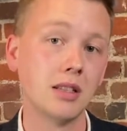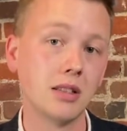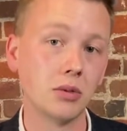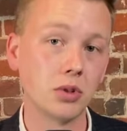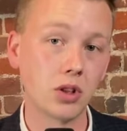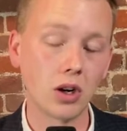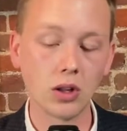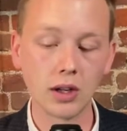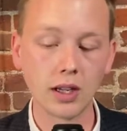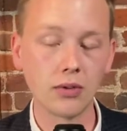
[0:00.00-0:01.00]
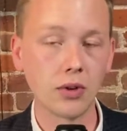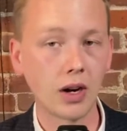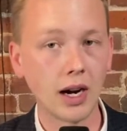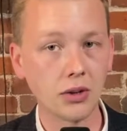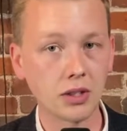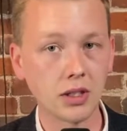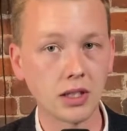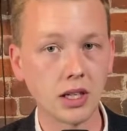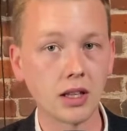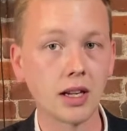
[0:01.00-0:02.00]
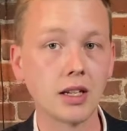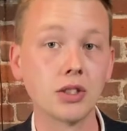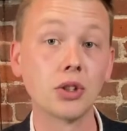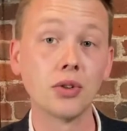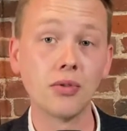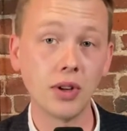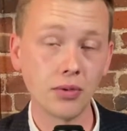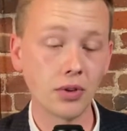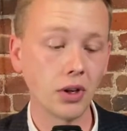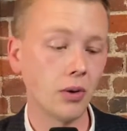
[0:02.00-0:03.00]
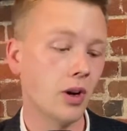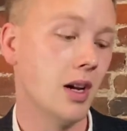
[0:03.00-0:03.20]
to start looking for a house out there that is a good fit for you.